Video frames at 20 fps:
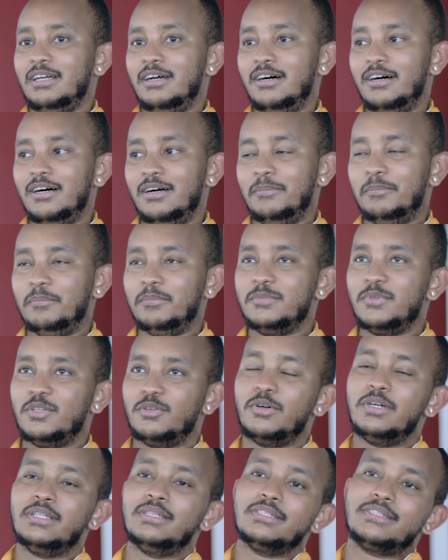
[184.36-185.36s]

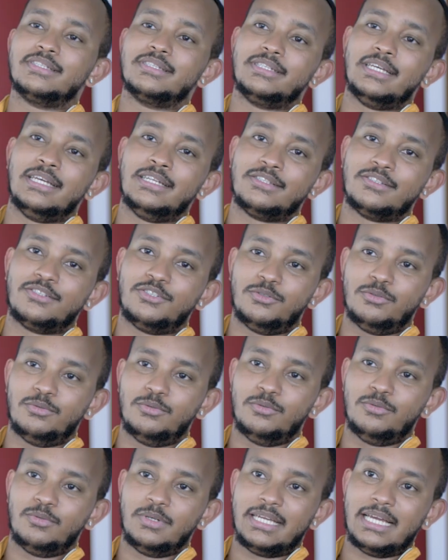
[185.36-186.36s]
in the States,
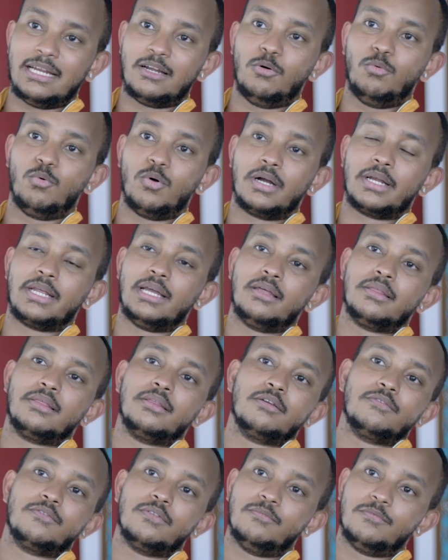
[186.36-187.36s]
you get a work
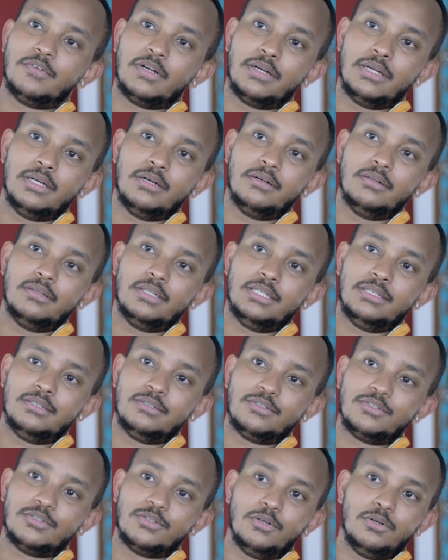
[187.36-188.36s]
ethic from very early.
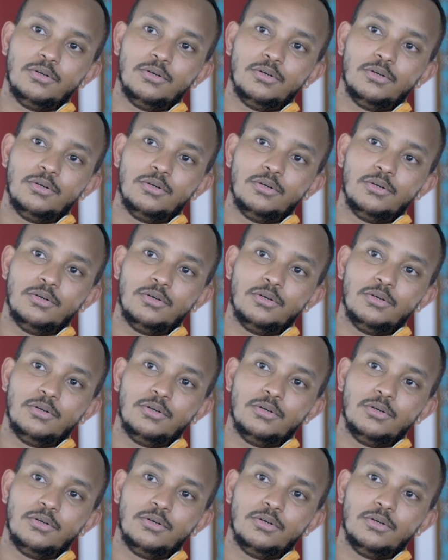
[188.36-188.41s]
So